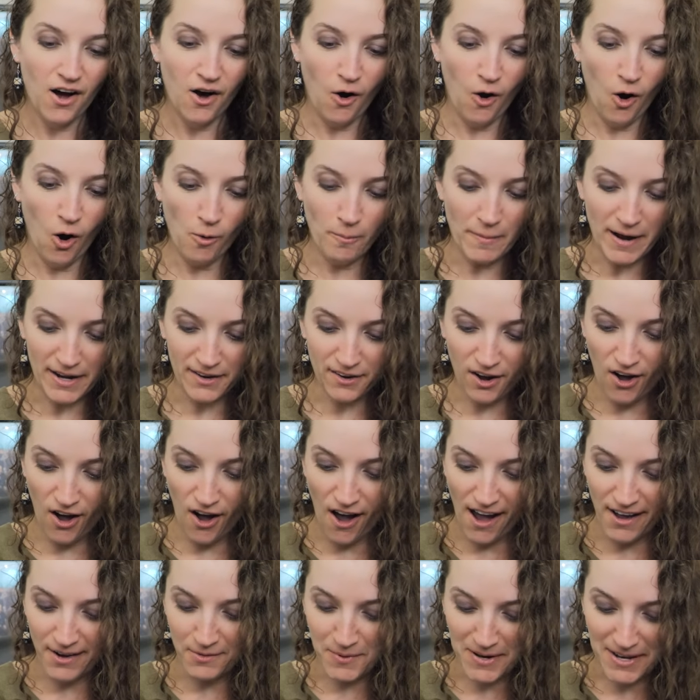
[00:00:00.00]
Oh my
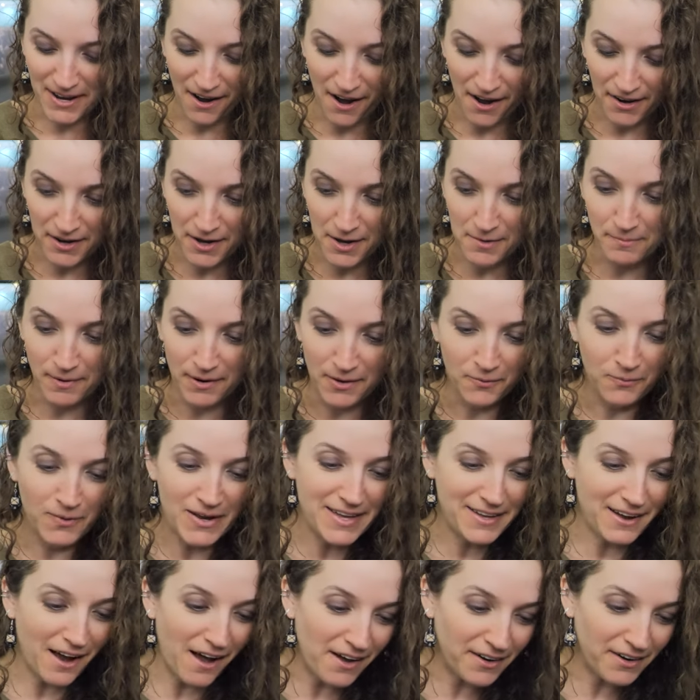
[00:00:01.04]
god, we got him. We
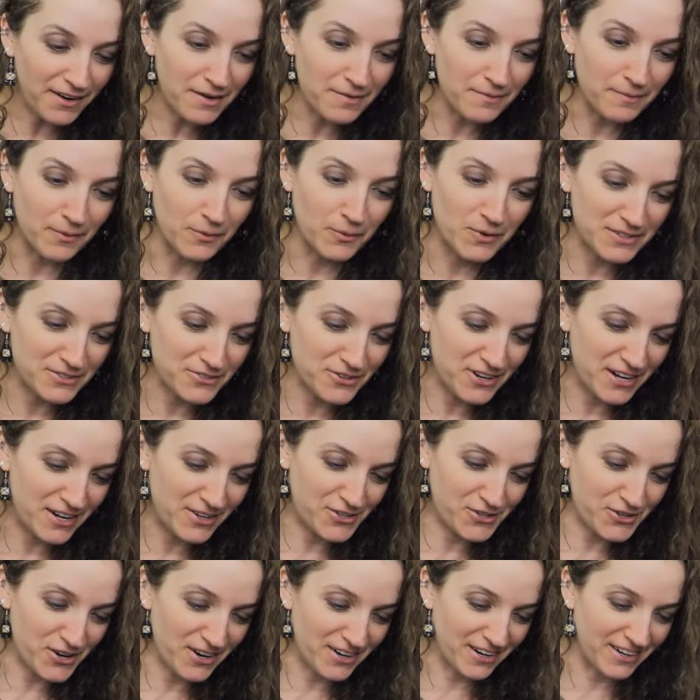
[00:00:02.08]
got him. Wizarding
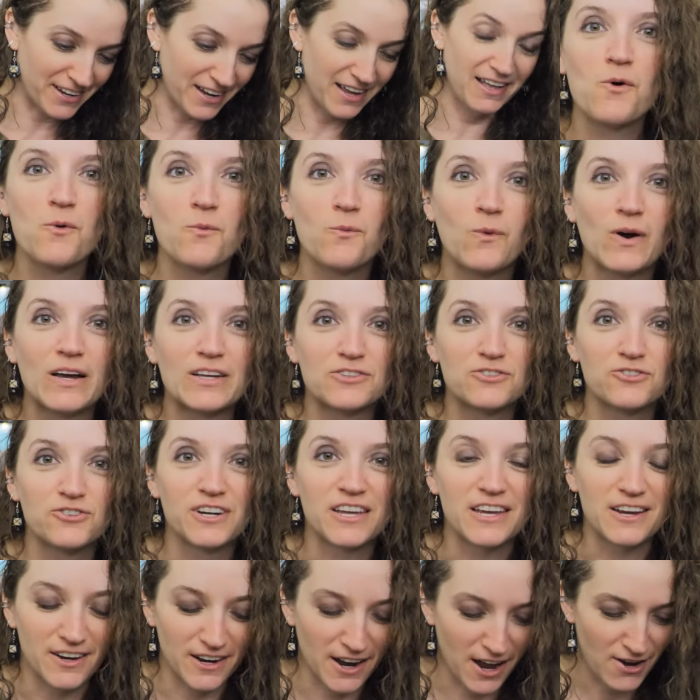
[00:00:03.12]
Trunk.
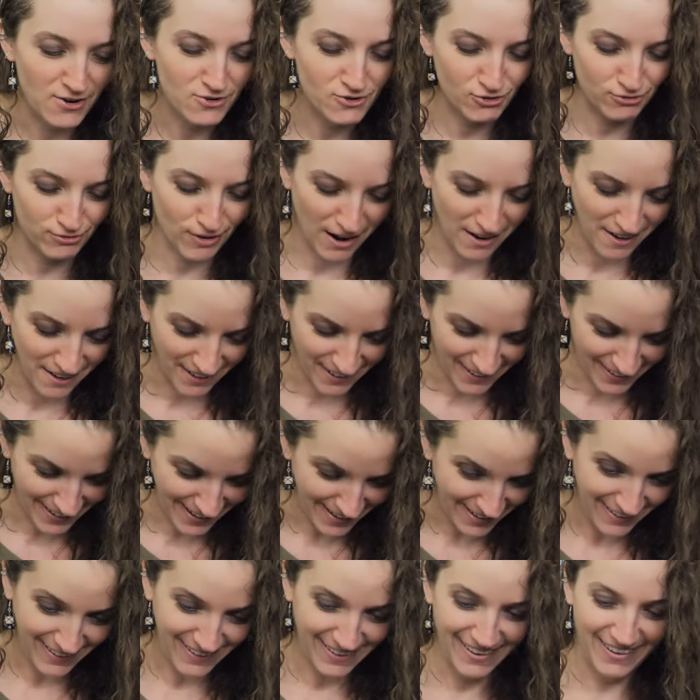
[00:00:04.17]
Wizarding Trunk.
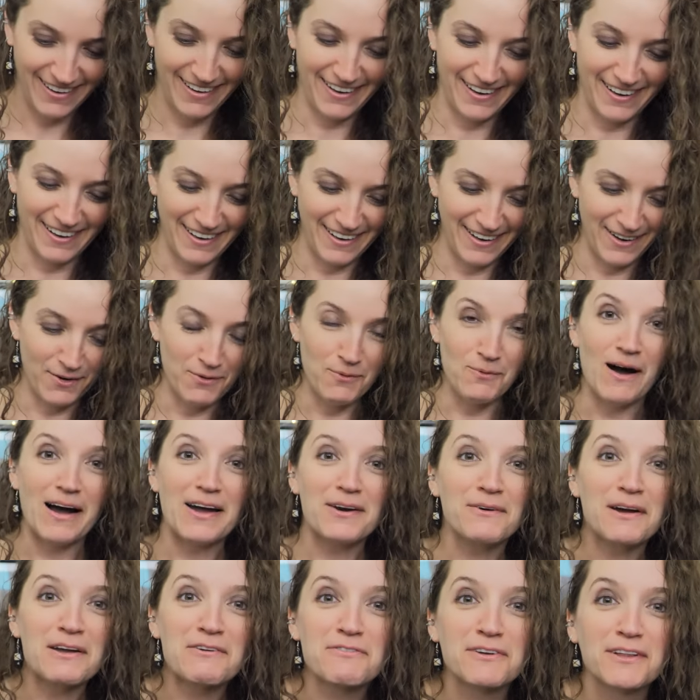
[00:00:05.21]
Why
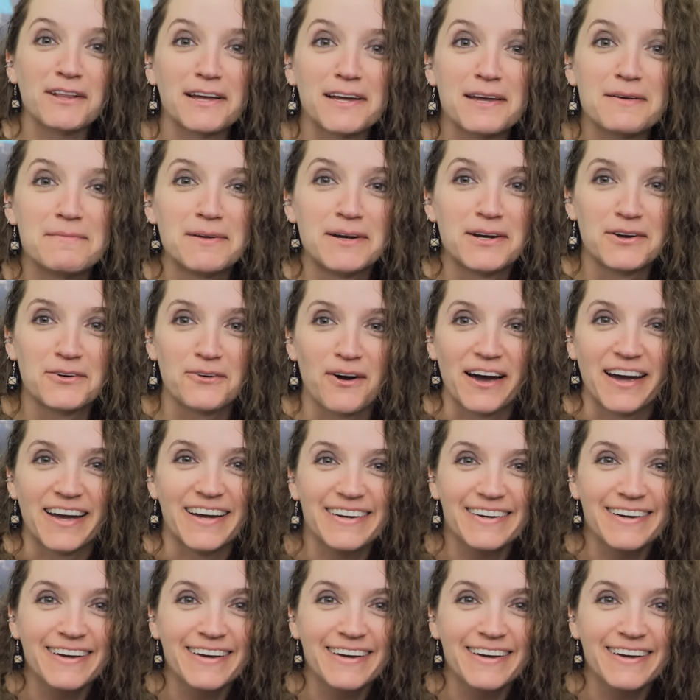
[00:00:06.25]
do I feel like I'm gonna cry?